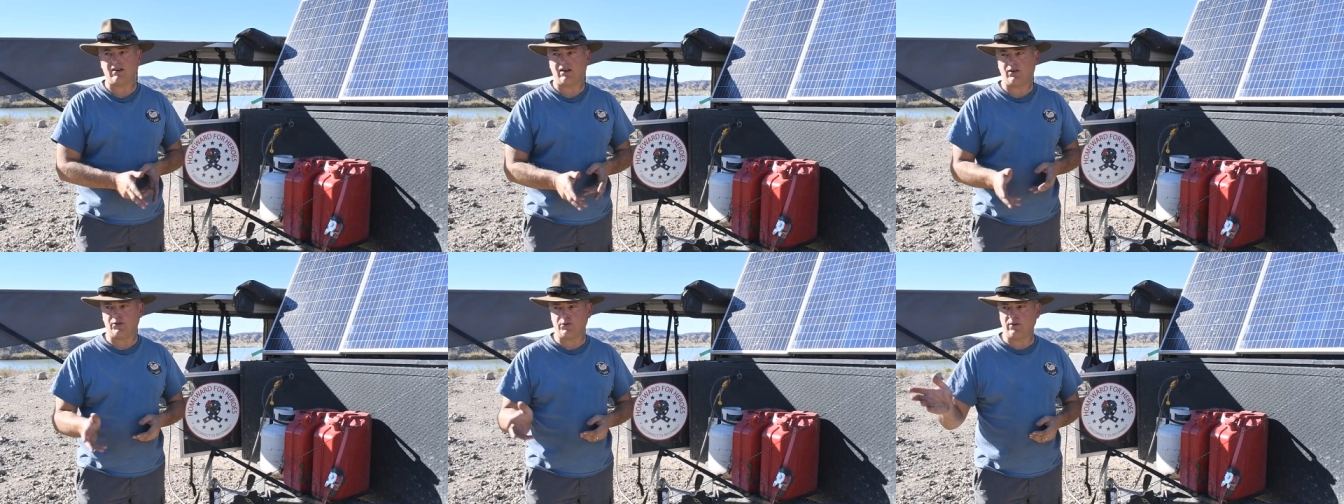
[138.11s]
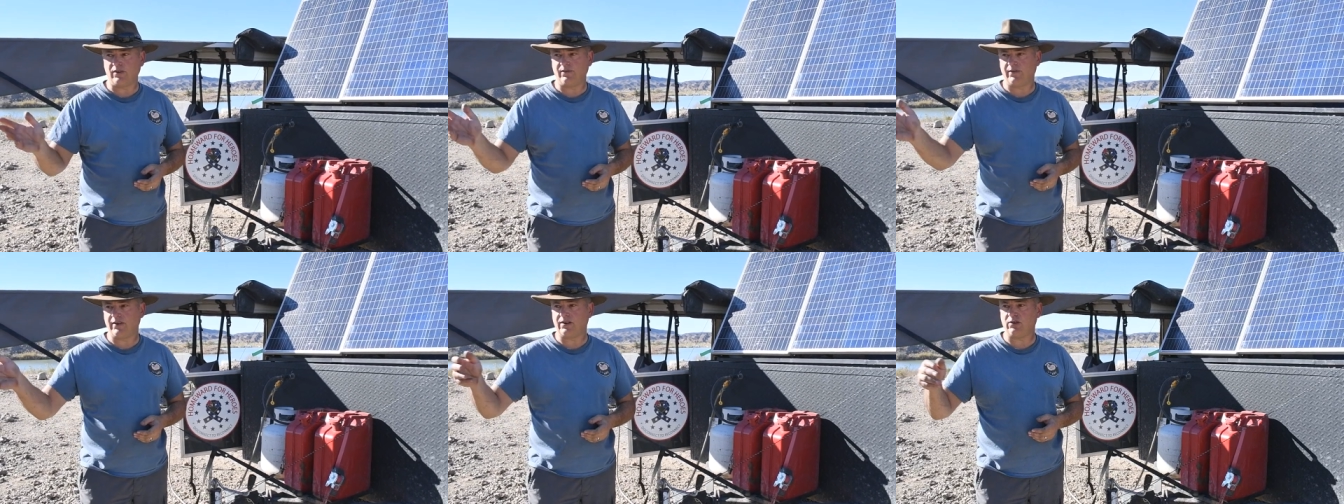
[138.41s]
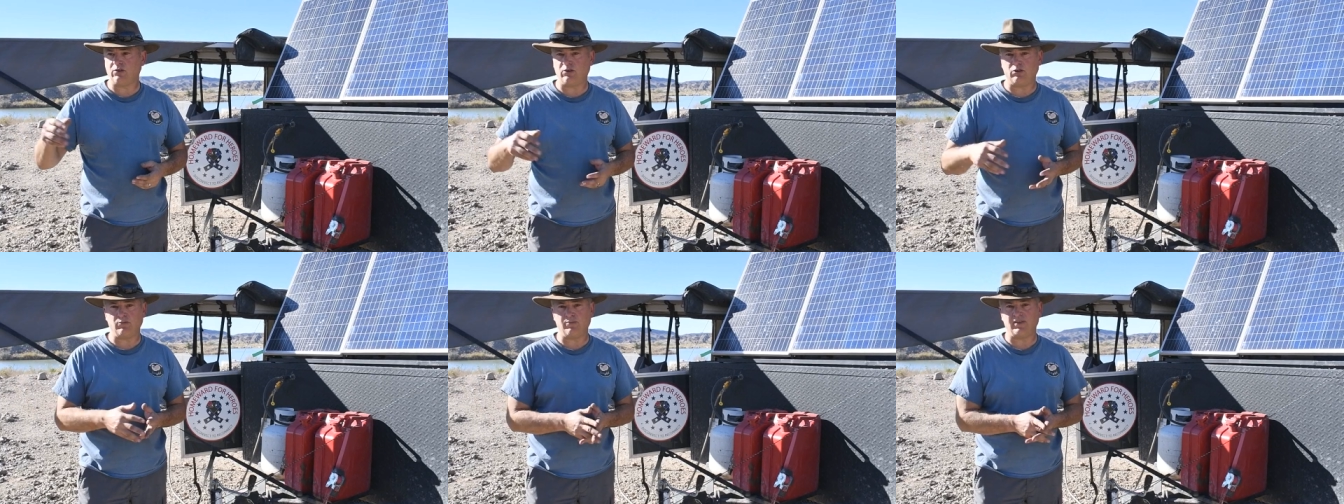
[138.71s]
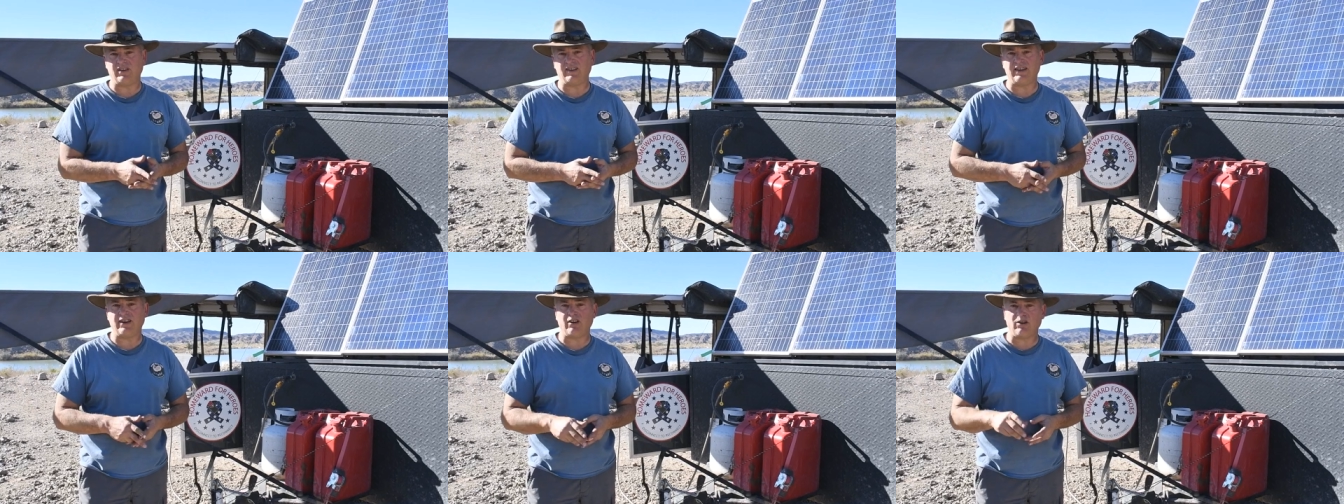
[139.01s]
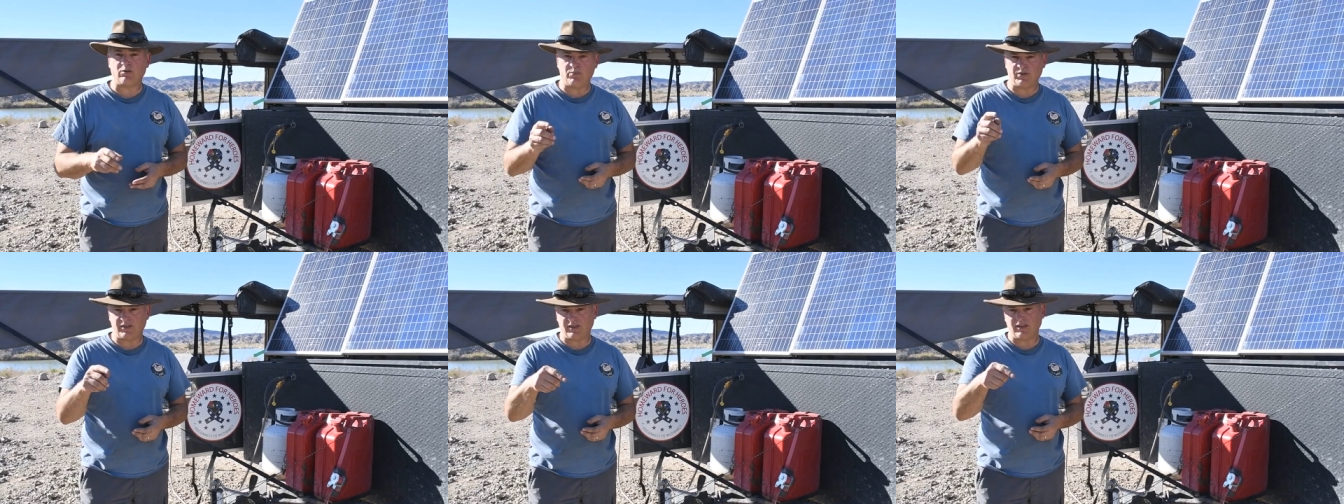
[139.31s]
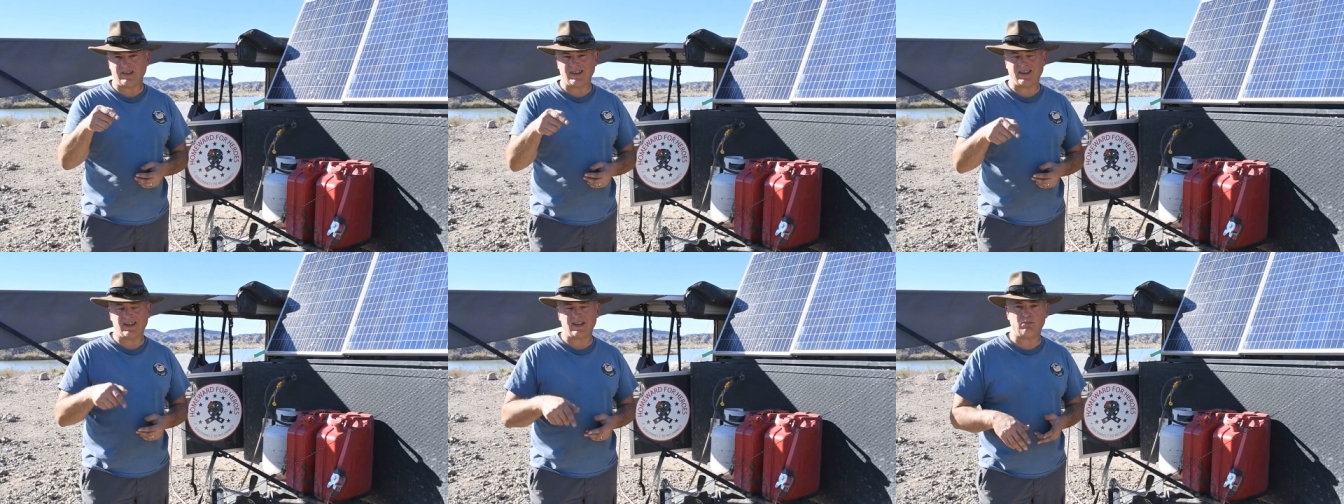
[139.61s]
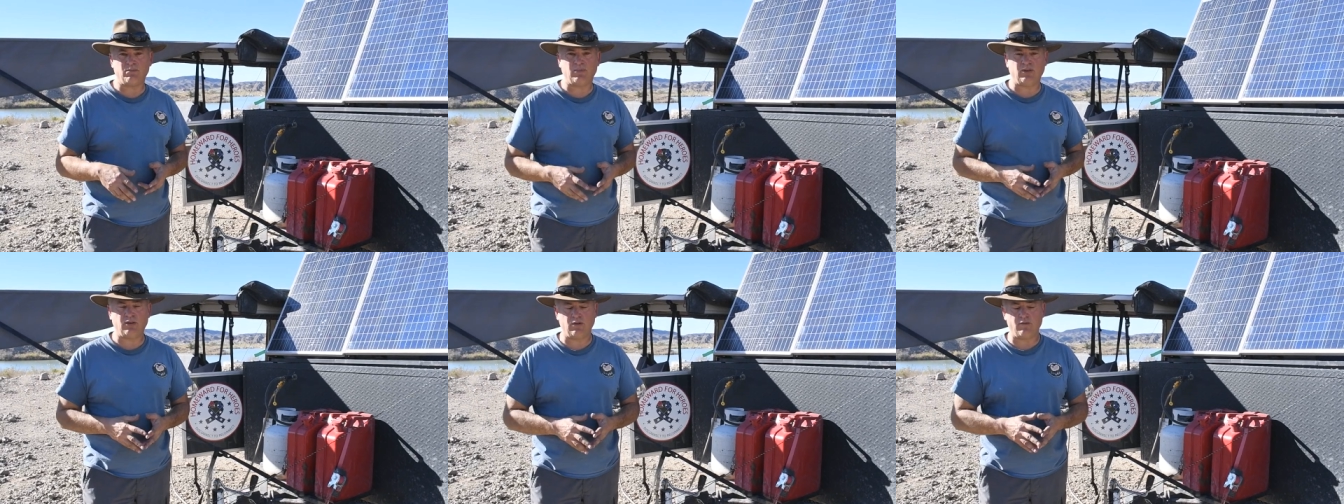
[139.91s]
I'll do a video a little bit later, I'll put the link
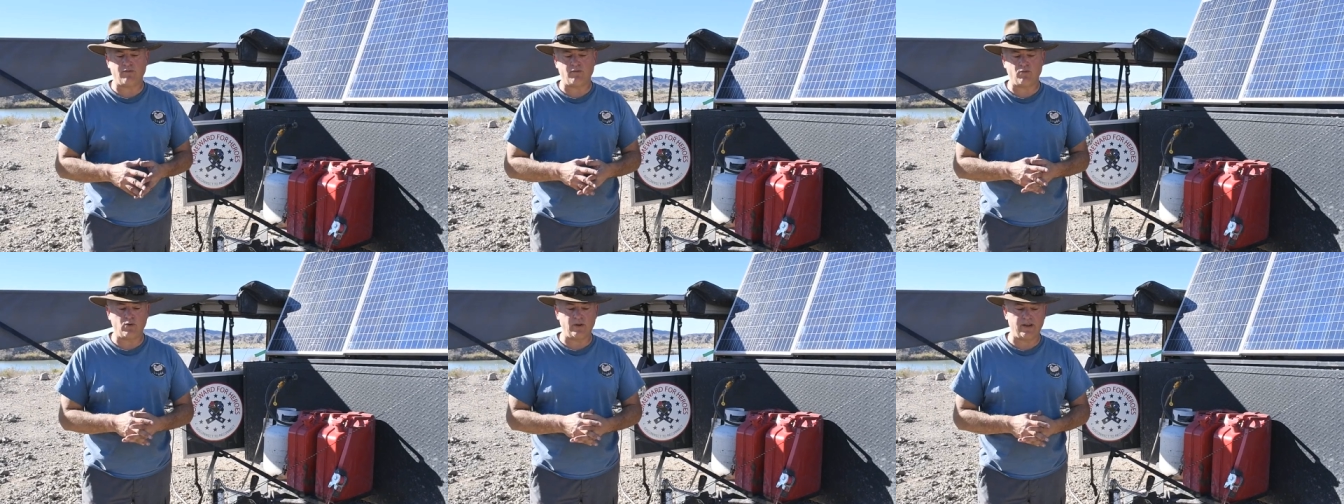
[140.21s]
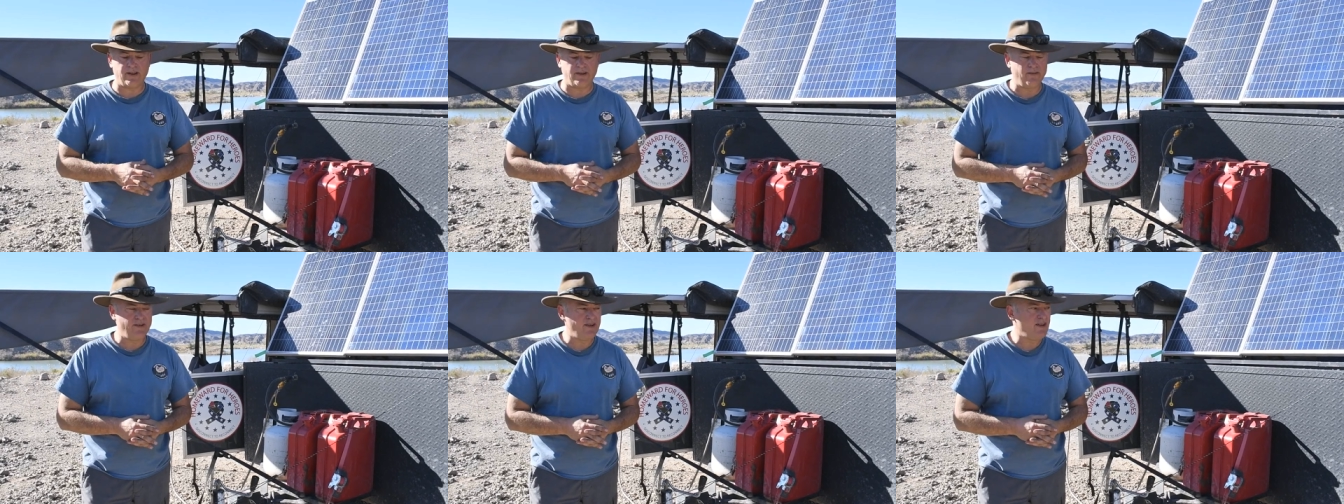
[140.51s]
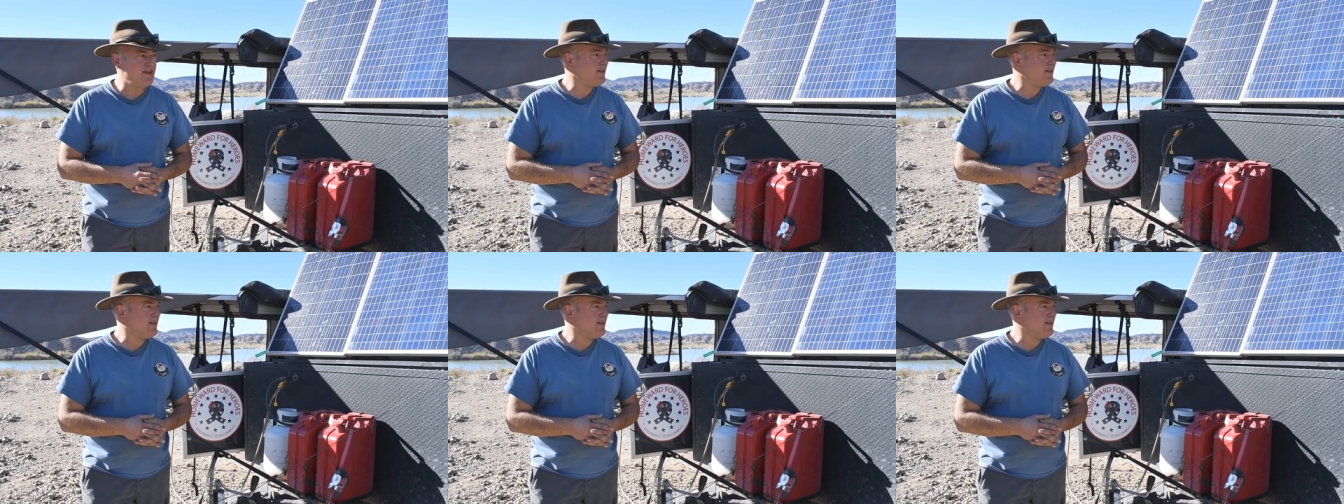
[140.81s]
in below for you.